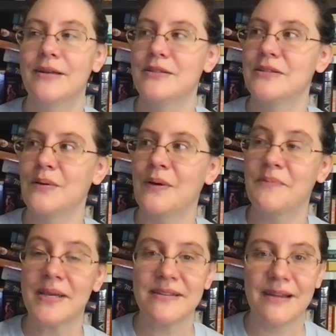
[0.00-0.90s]
So I
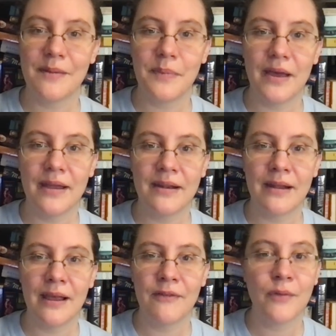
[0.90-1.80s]
picked it up and
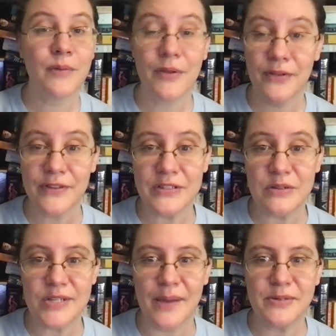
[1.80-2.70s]
I've only read the first two
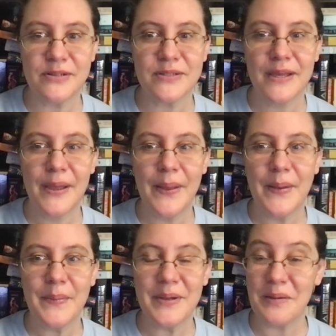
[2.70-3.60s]
chapters,
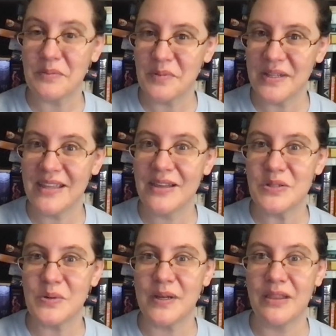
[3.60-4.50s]
but I'm really
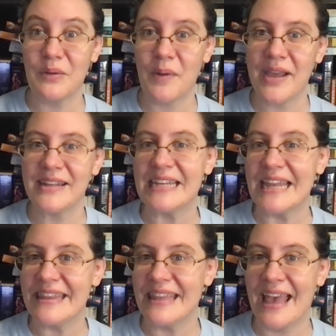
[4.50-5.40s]
enjoying the writing
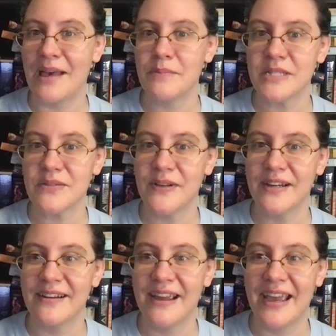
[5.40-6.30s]
and the
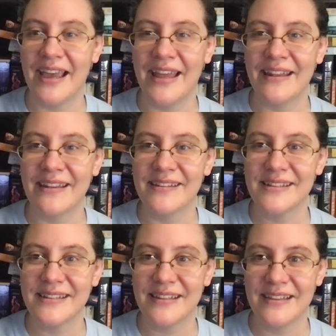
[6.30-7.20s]
atmosphere and
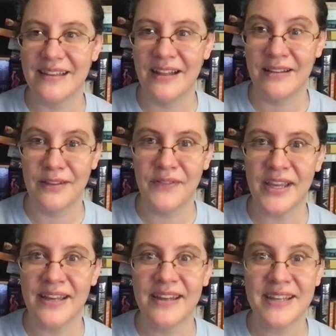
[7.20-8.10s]

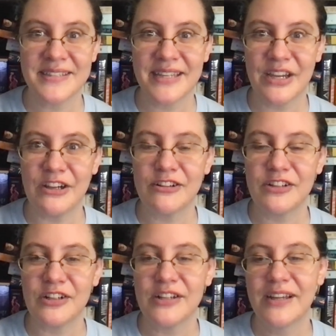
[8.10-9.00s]
Olivia as a
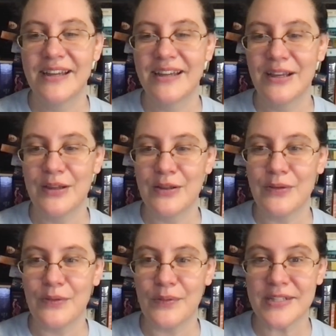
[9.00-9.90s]
character.
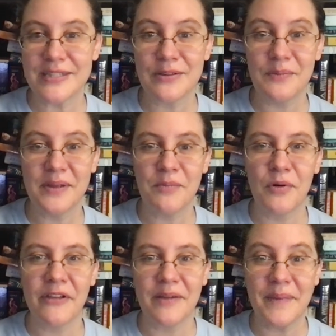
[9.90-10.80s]
So this is going to be
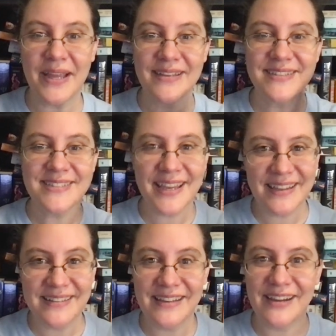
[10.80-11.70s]
more like my
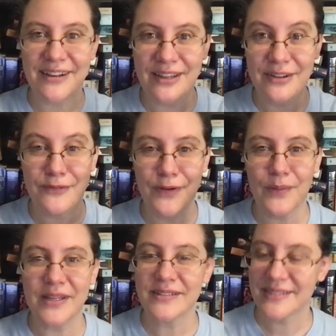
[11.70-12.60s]
secondary
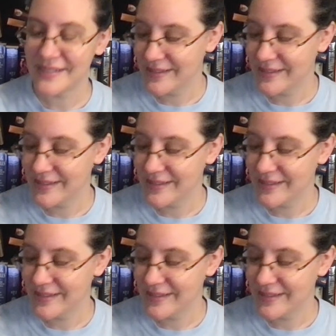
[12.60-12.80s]
focus.